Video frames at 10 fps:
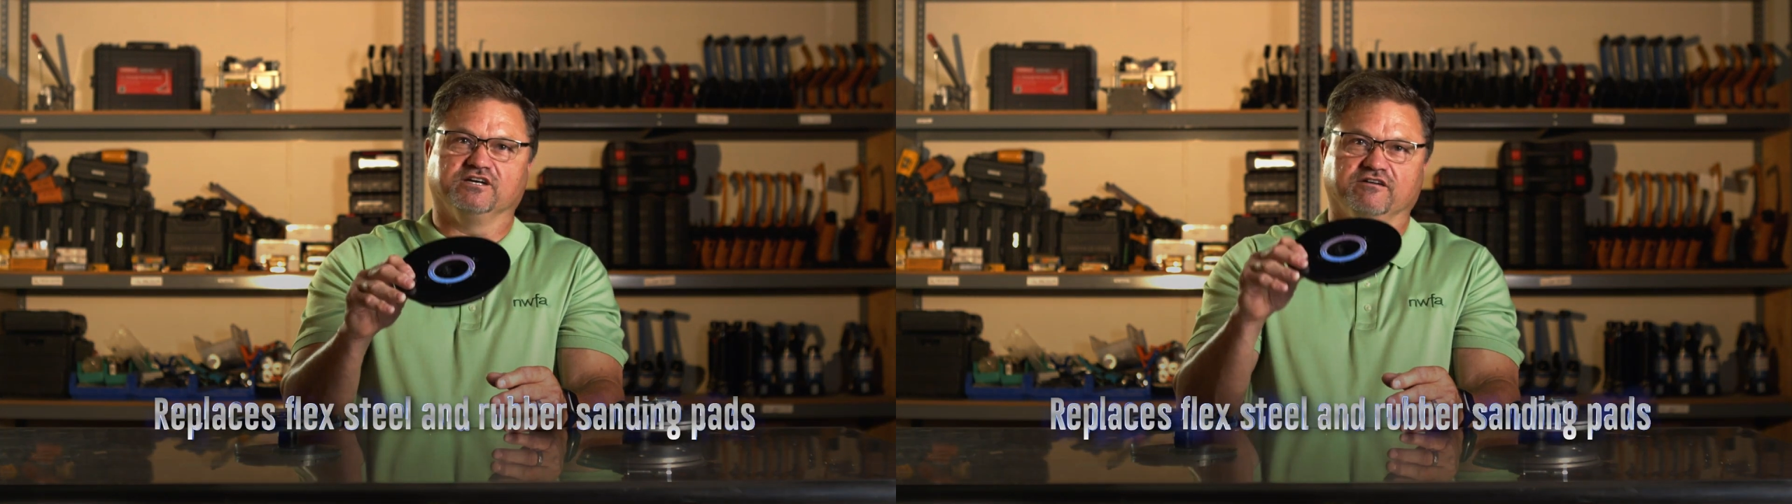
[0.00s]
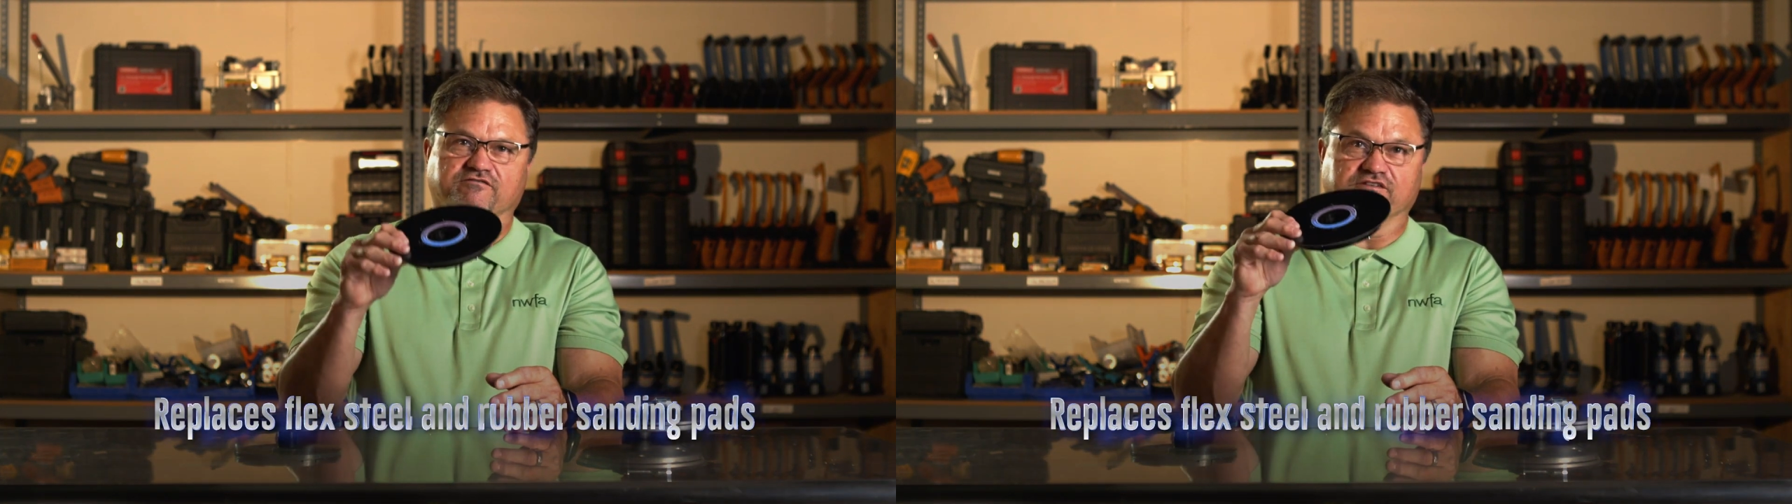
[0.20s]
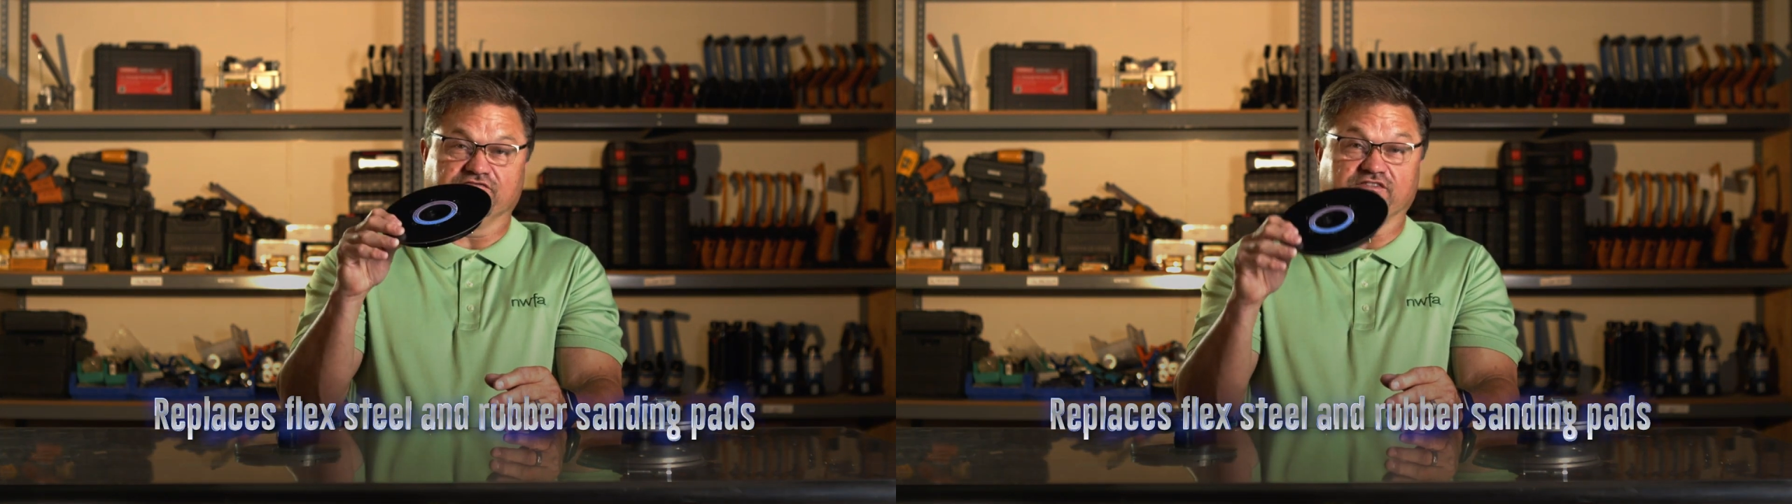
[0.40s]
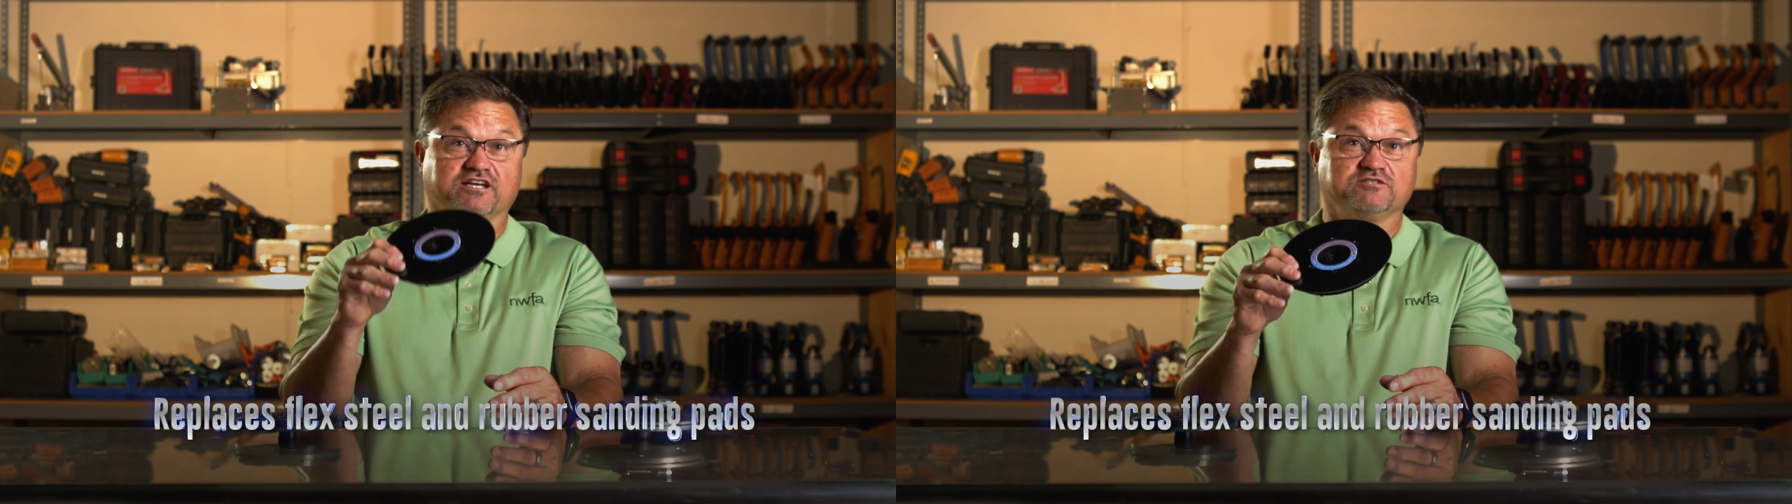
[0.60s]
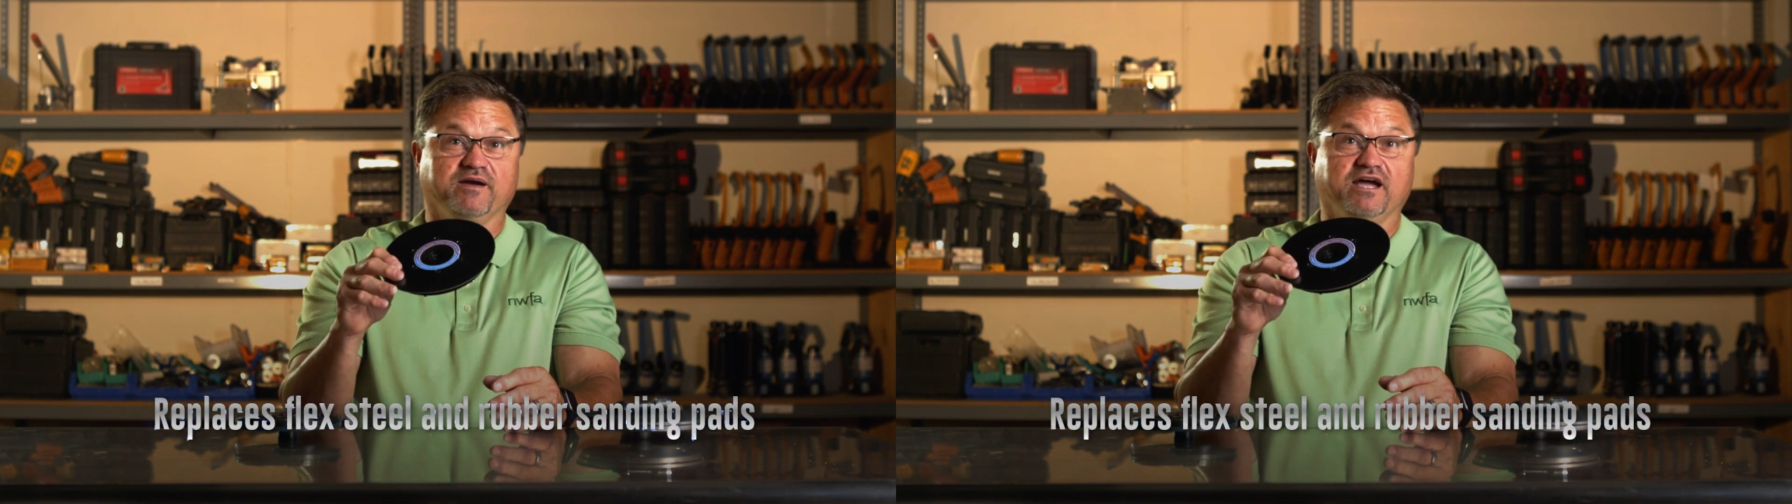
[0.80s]
of the
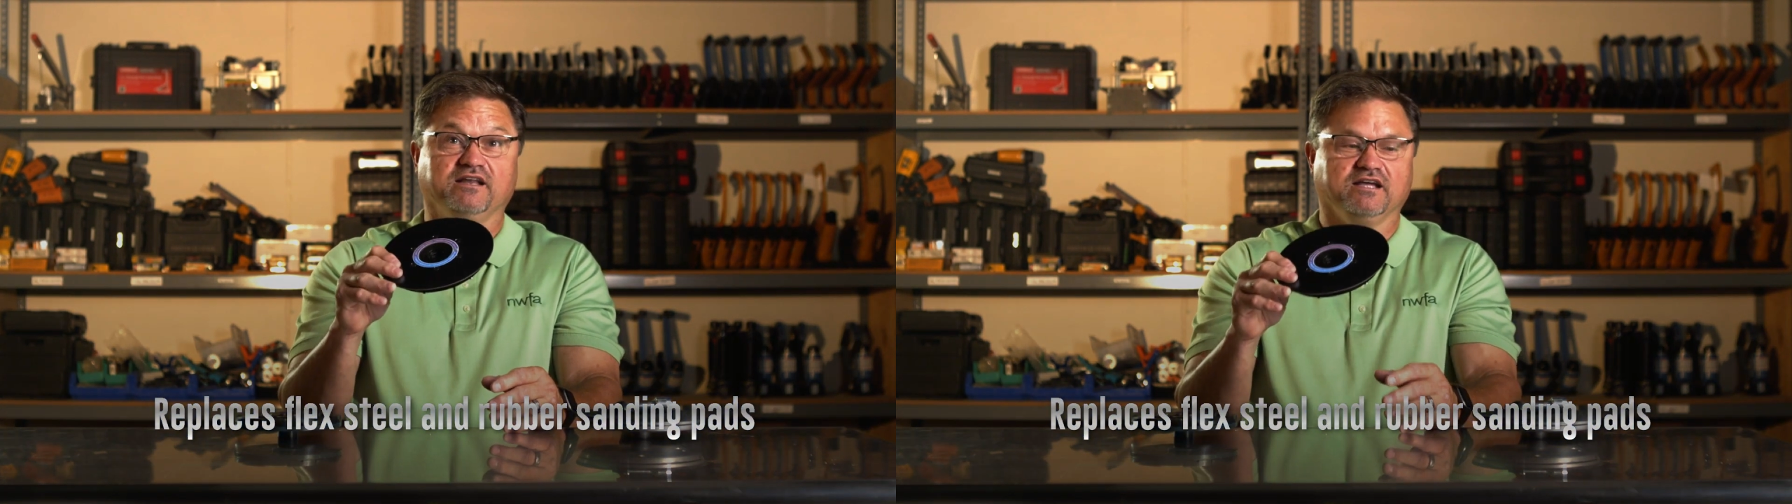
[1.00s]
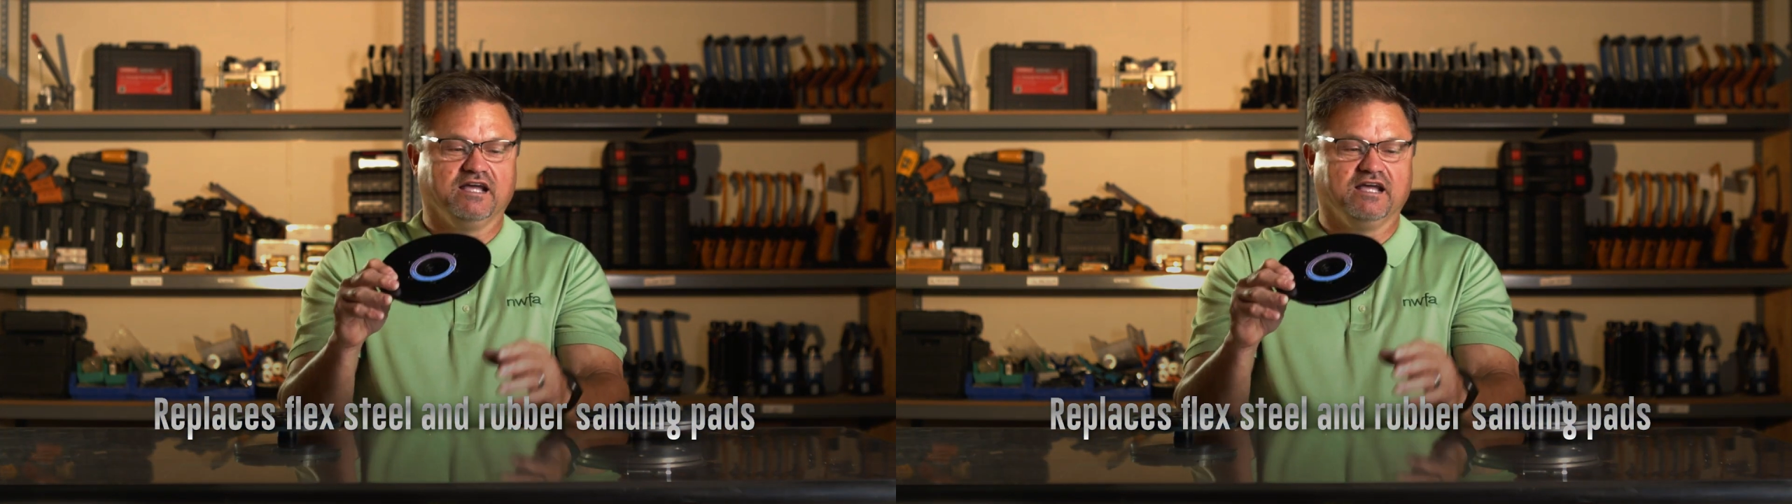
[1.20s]
flex pad